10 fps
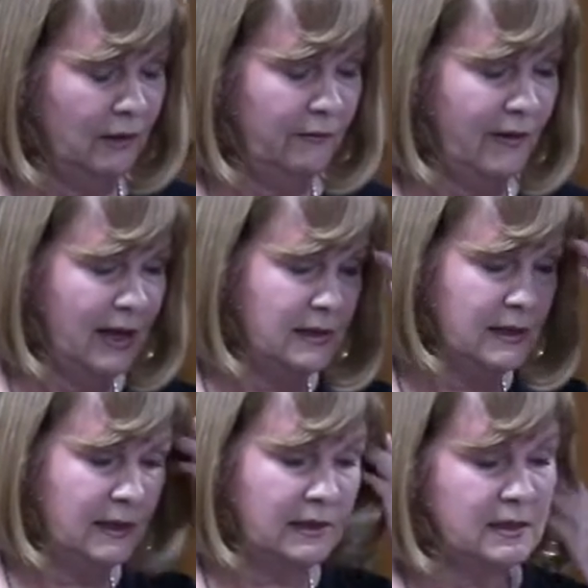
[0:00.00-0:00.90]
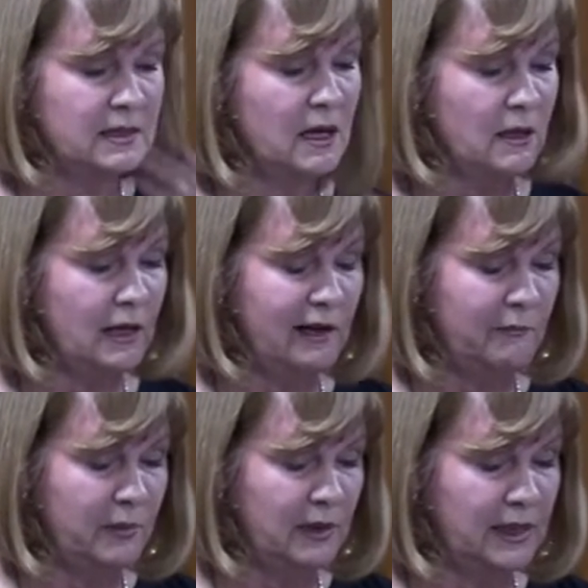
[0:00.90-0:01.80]
Files in
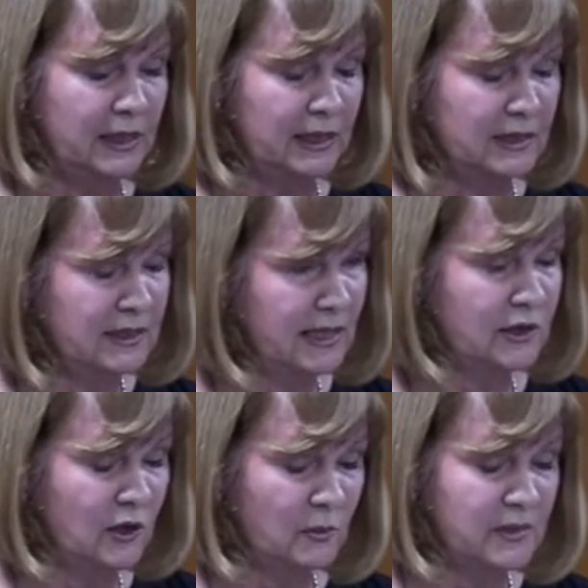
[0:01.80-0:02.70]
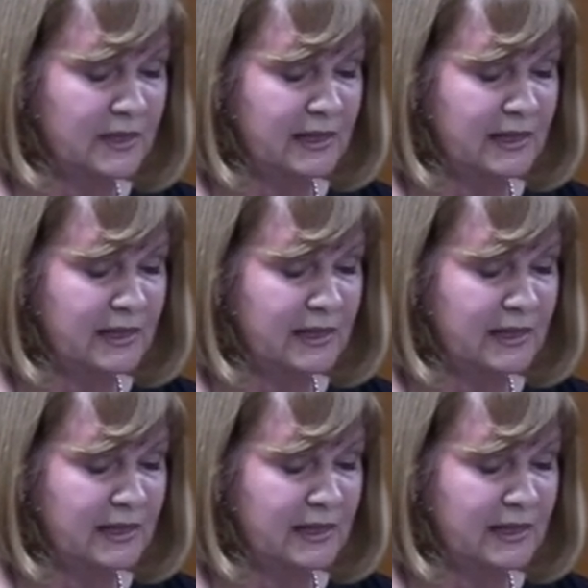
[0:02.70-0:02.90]
Landesarchiv Berlin contained almost